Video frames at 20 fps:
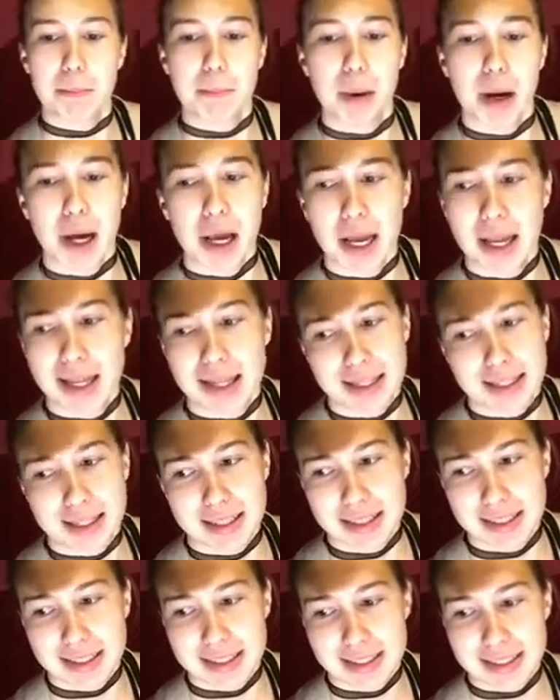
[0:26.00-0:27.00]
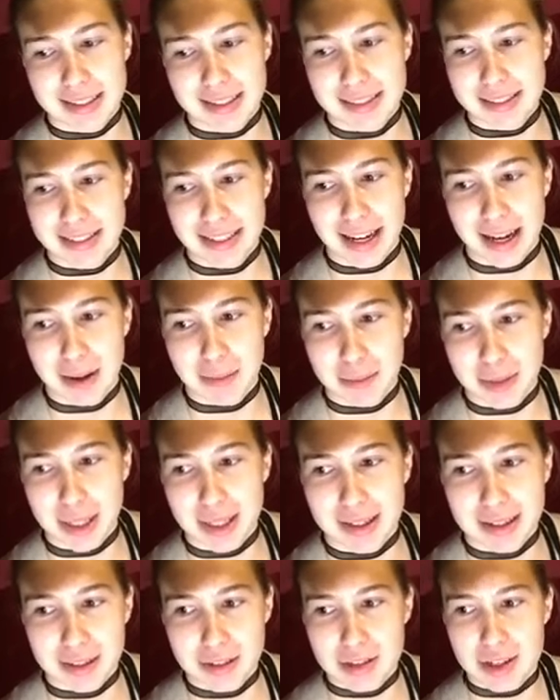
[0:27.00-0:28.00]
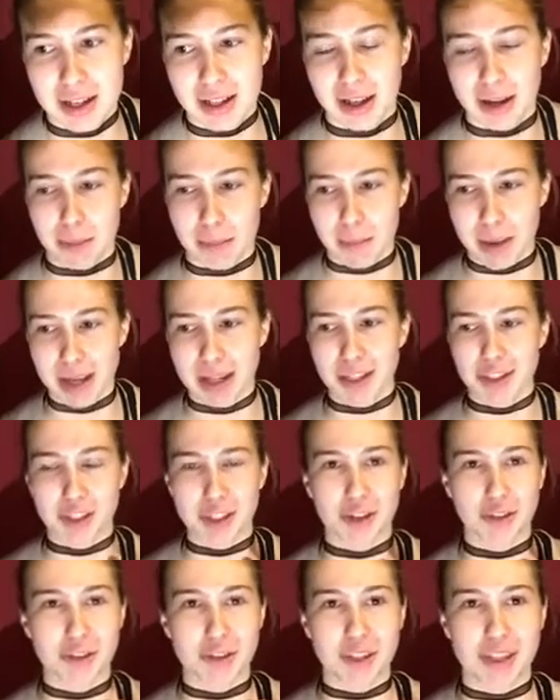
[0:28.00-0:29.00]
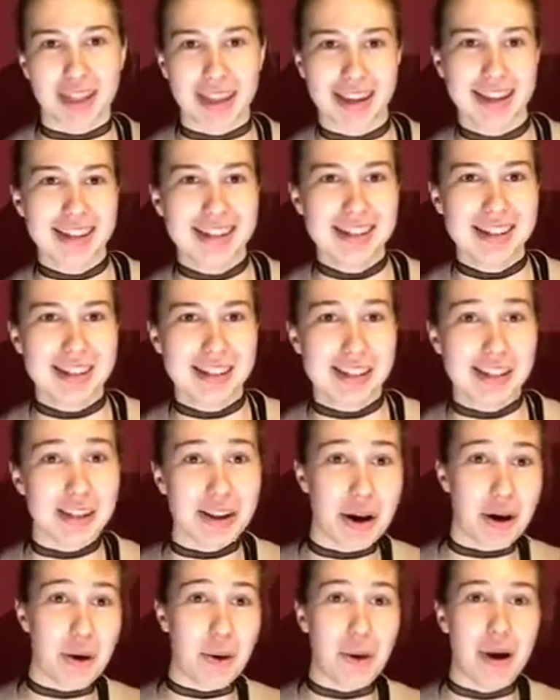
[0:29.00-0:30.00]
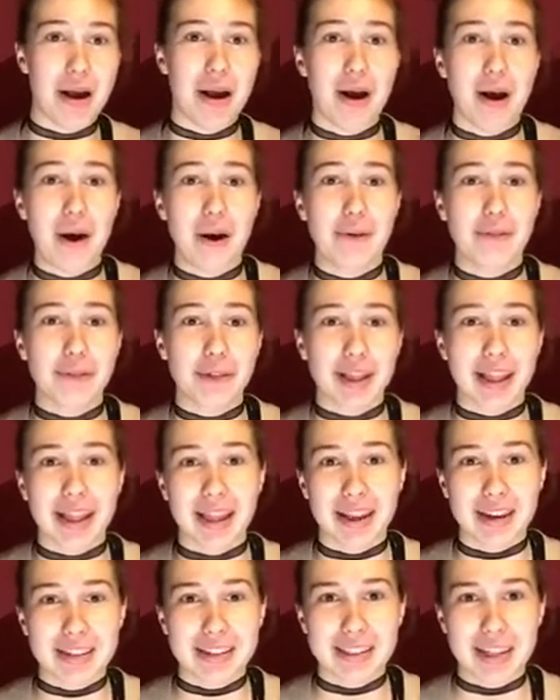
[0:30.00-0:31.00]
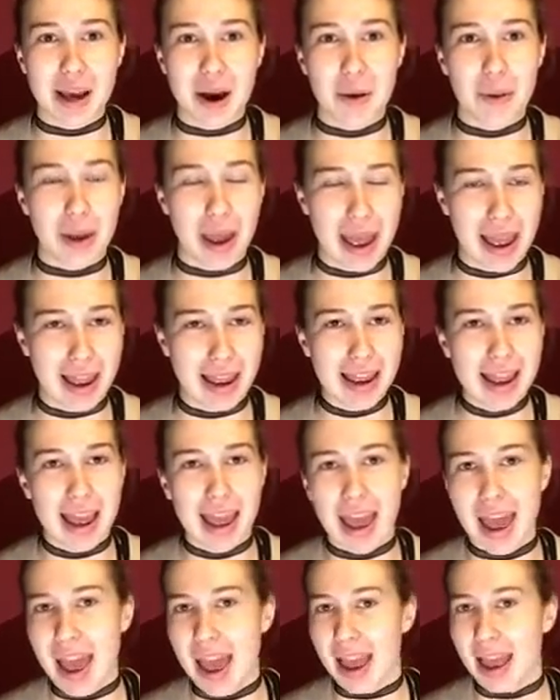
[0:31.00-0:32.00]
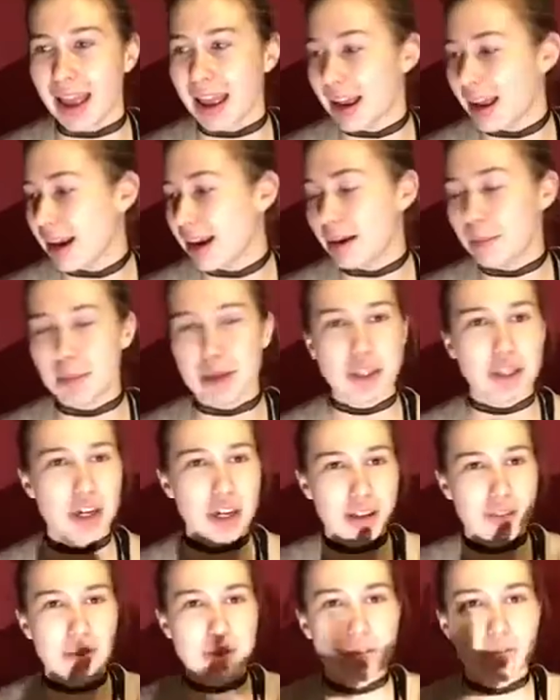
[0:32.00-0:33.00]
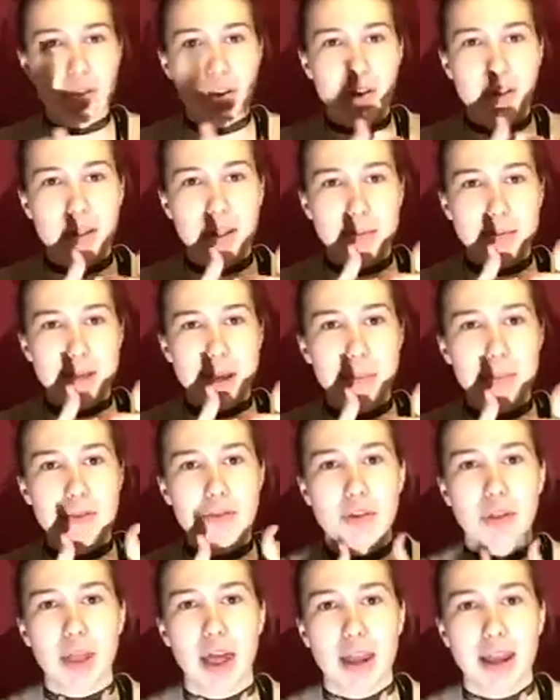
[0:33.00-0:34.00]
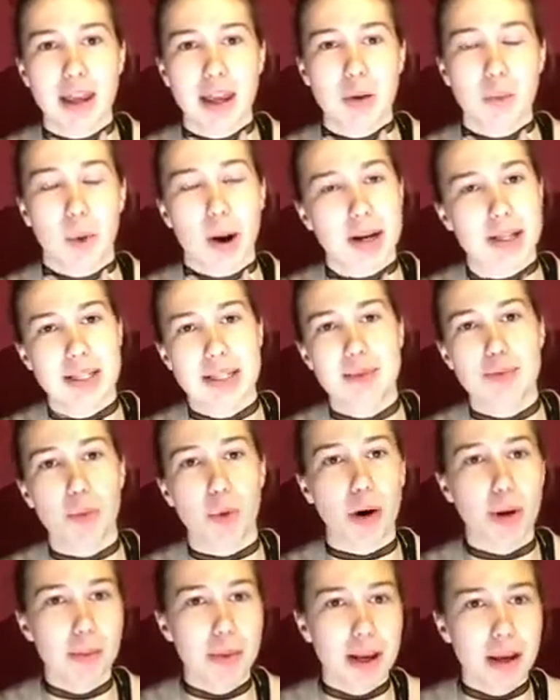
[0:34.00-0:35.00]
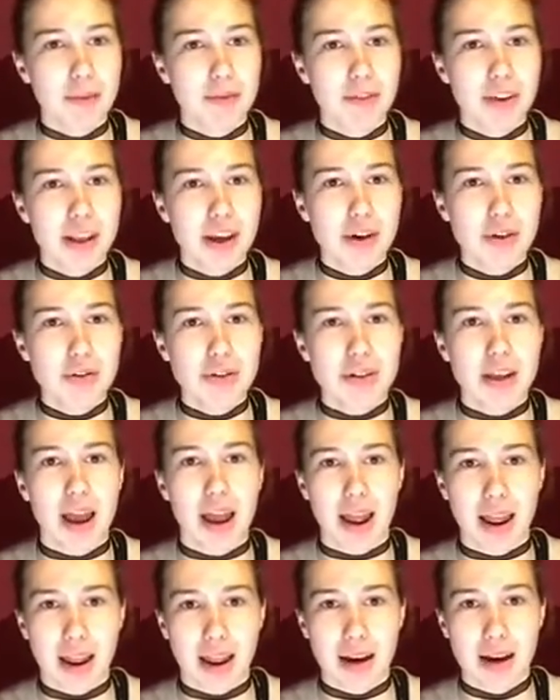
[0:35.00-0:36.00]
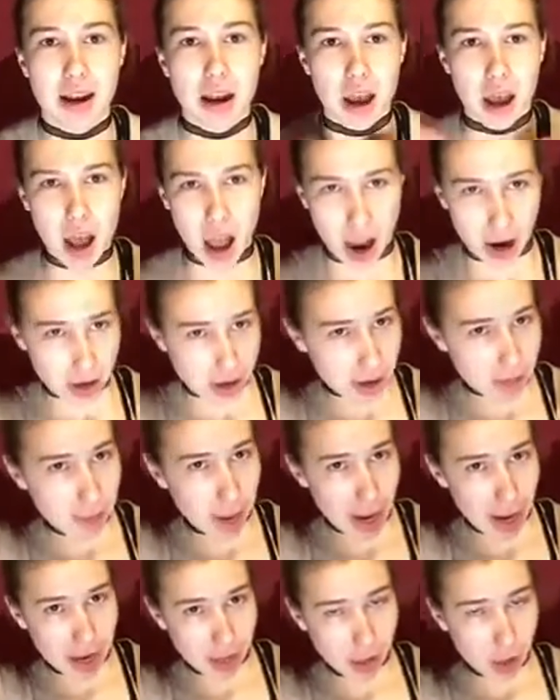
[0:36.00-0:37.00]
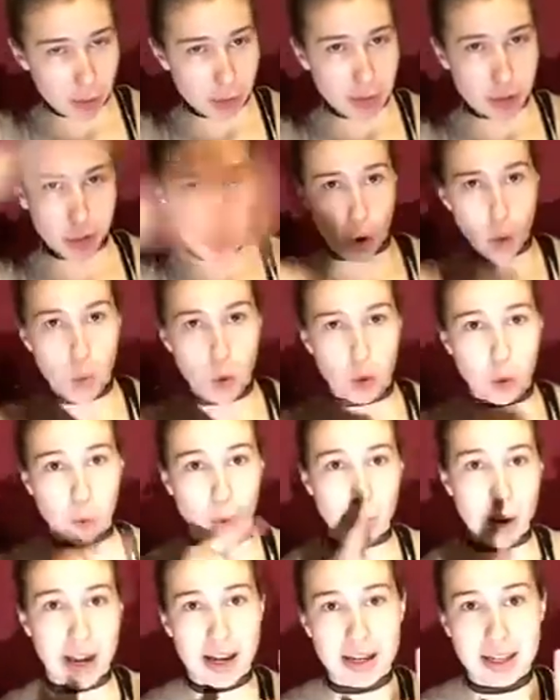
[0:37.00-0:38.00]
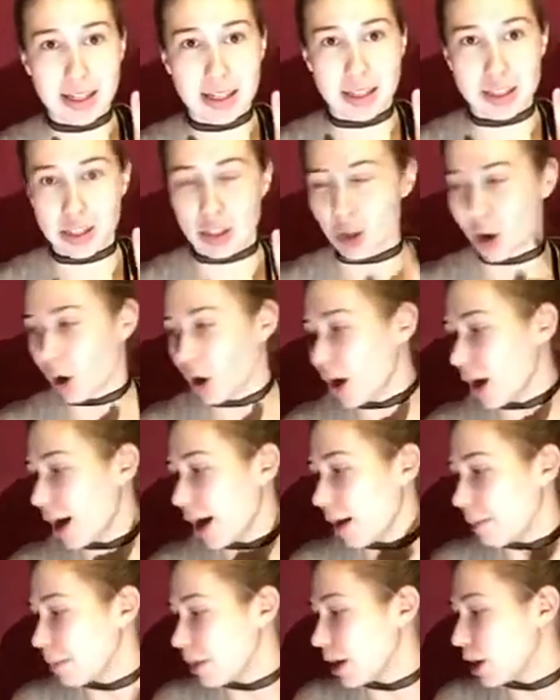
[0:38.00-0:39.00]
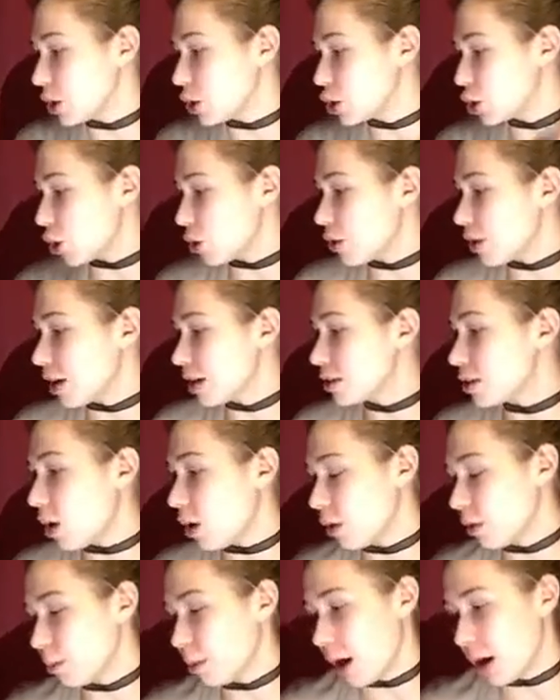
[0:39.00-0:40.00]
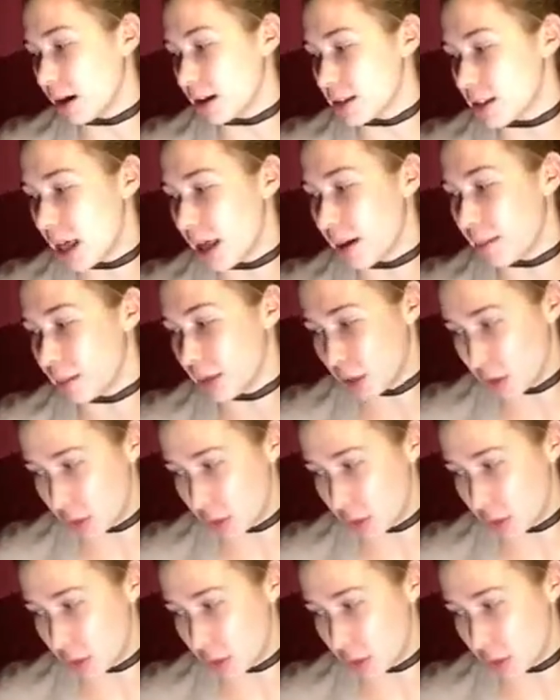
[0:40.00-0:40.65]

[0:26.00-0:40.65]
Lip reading: But yeah, I'm kind of using like makeshift things, so hopefully it looks okay. And make sure to give this video a thumbs up if you like it and want to see more makeup videos. And I already have my hair up, so we're ready to start, and I'm going to show you guys all the products that I'm